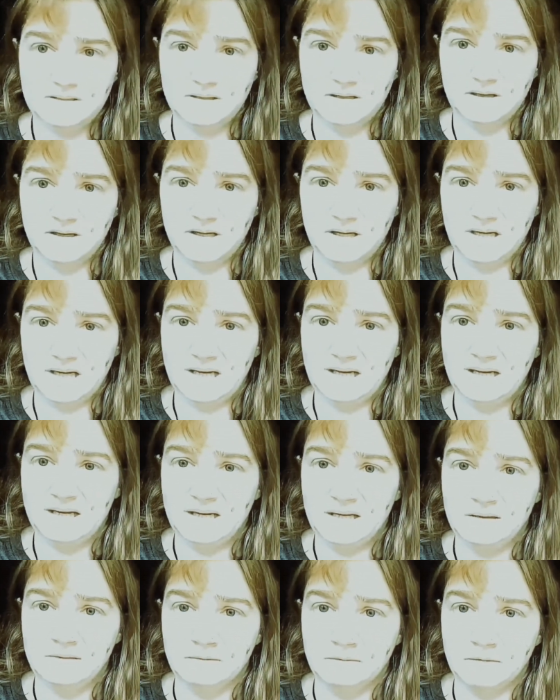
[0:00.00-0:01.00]
It's
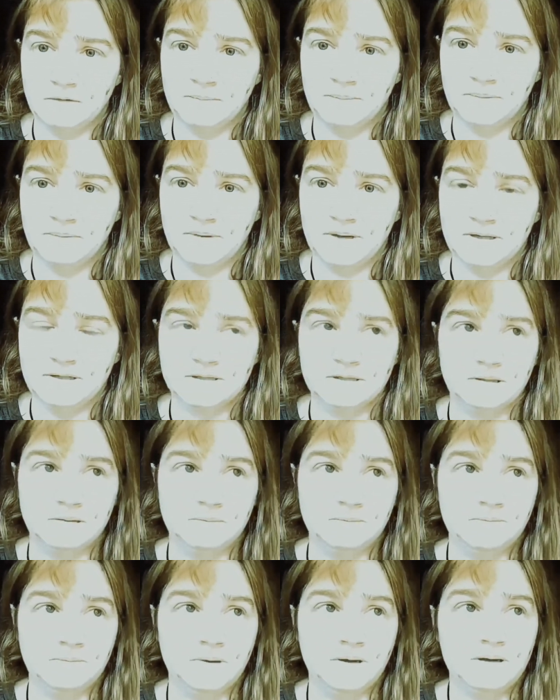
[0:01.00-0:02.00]
an illegal
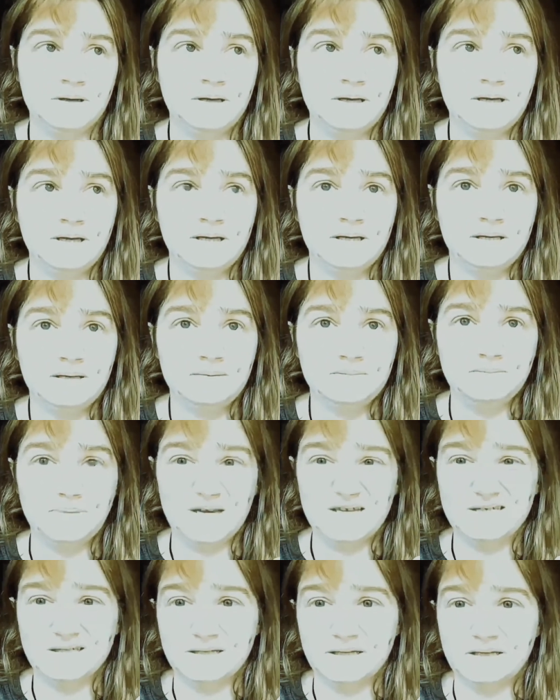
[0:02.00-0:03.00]
operation, but
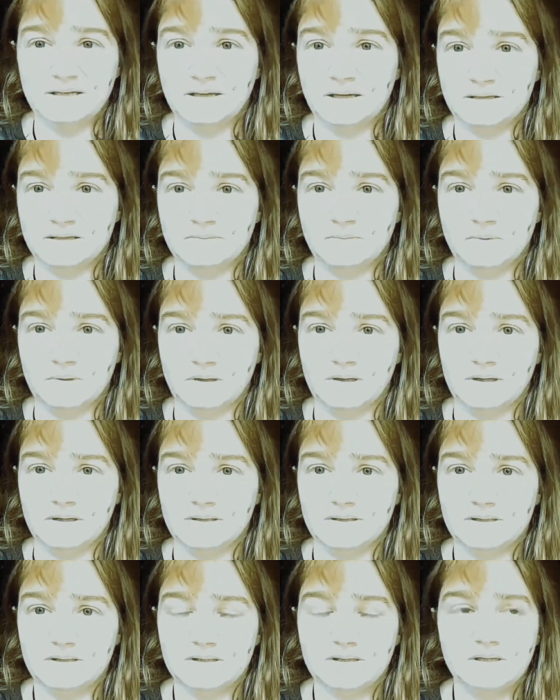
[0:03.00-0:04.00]
basically
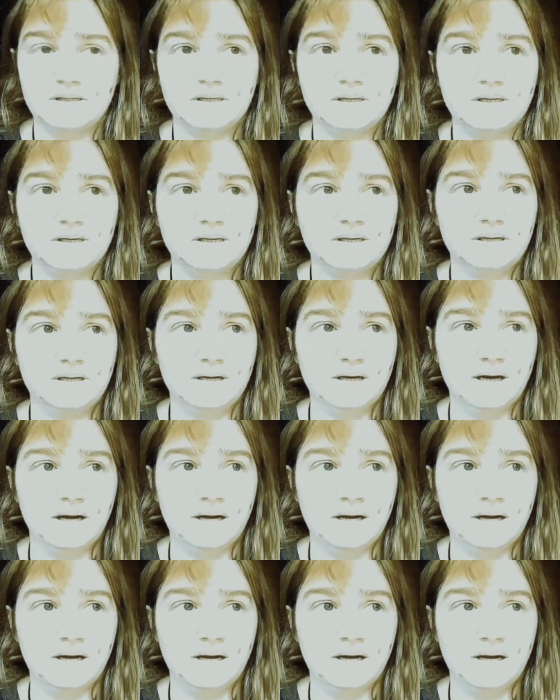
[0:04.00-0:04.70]
that's what it is.